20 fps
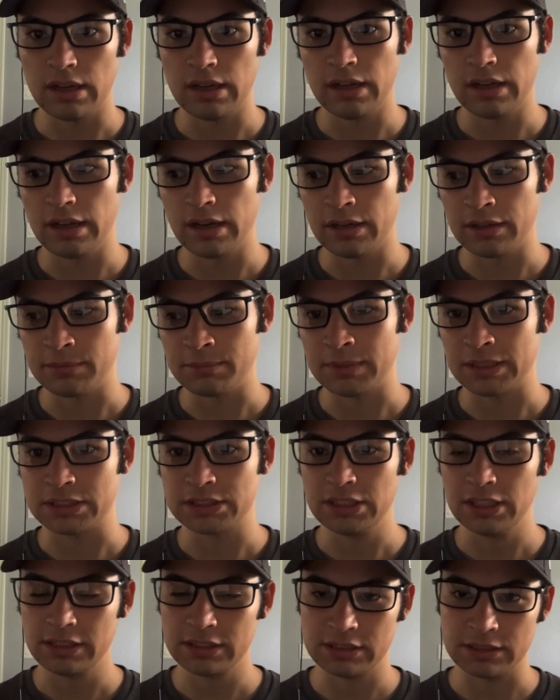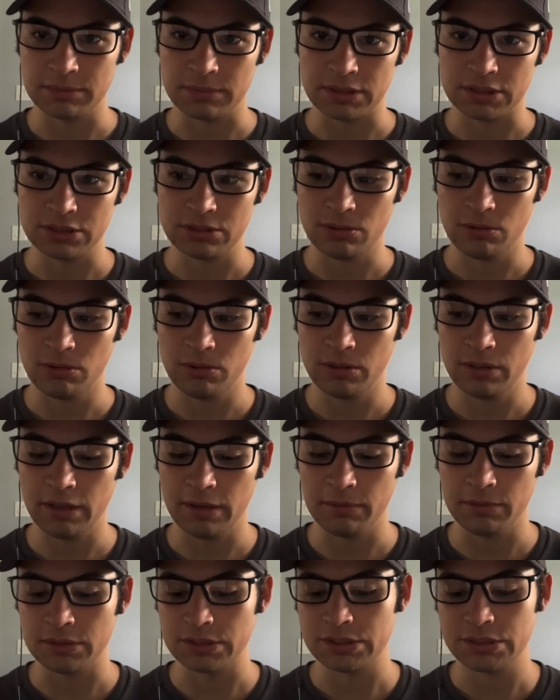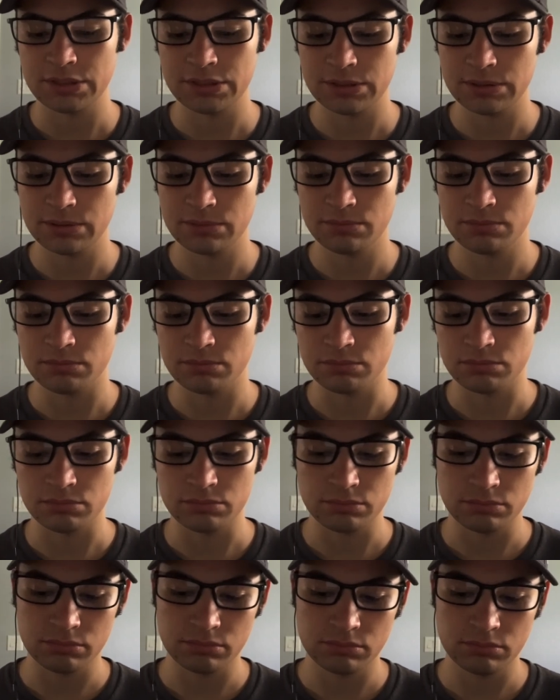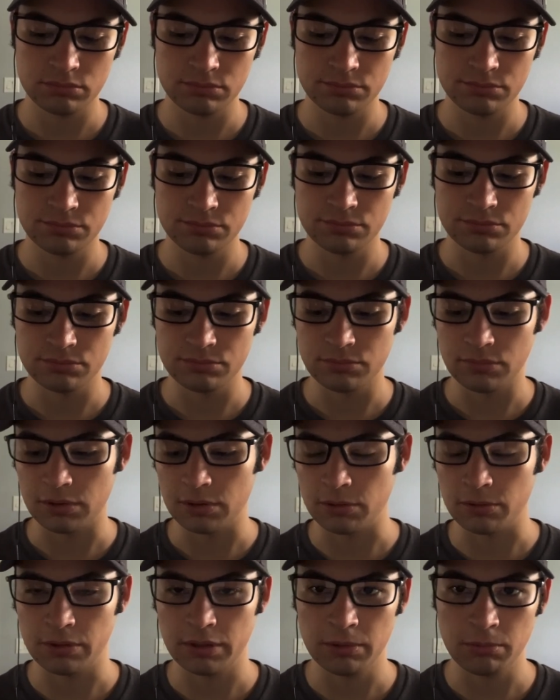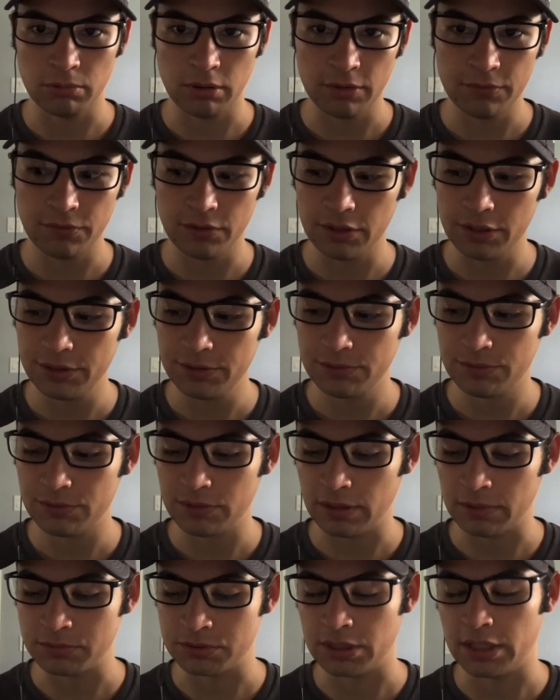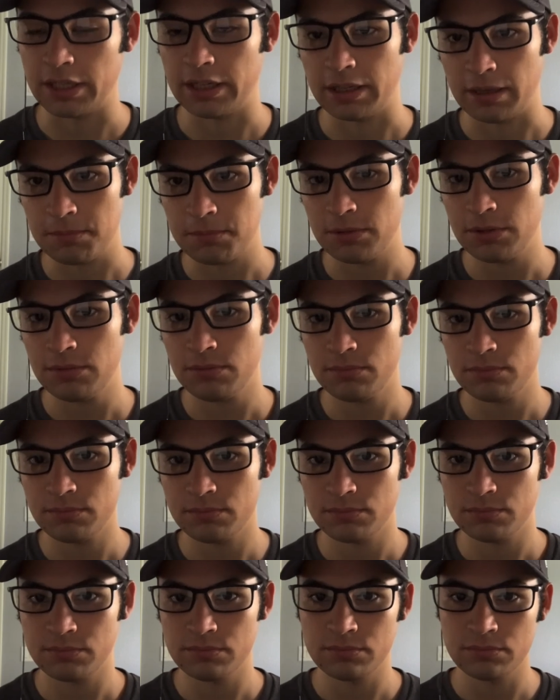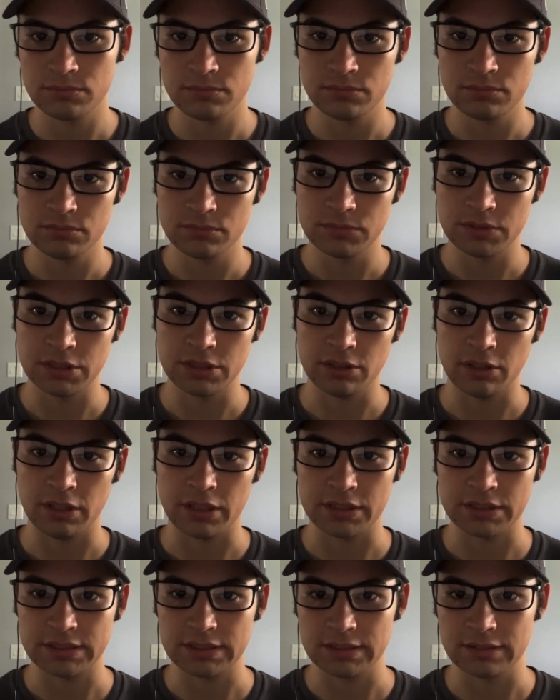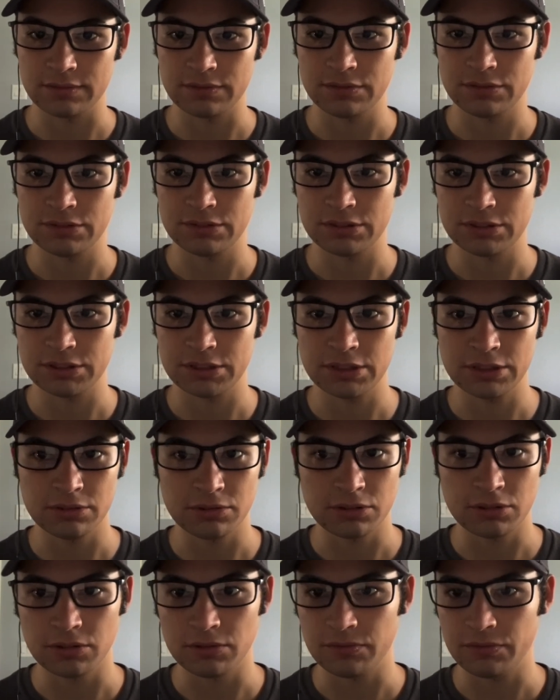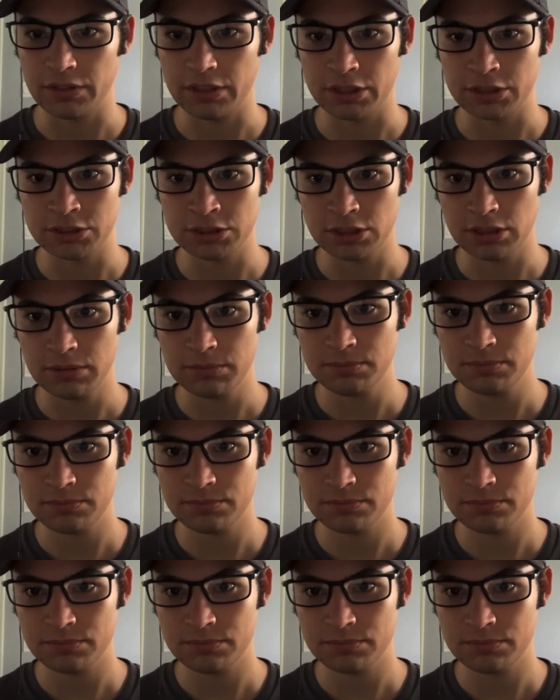on my second semester, it was already rough enough. I was not happy and all that stuff. Still couldn't find a job,